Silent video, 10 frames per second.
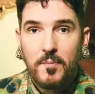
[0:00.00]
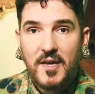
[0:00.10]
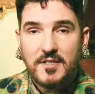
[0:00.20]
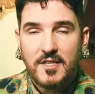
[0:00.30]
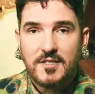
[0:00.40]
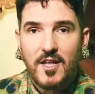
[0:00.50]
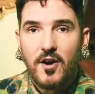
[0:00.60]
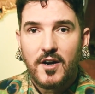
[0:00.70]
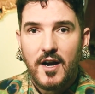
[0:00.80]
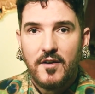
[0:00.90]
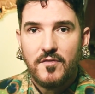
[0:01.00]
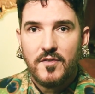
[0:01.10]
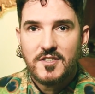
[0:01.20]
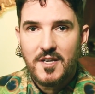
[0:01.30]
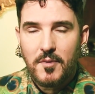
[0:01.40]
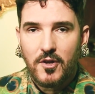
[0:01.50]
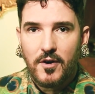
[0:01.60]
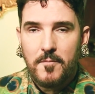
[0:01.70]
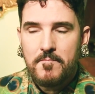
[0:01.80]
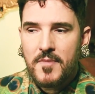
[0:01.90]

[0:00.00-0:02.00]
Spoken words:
pieces that are kind of similar,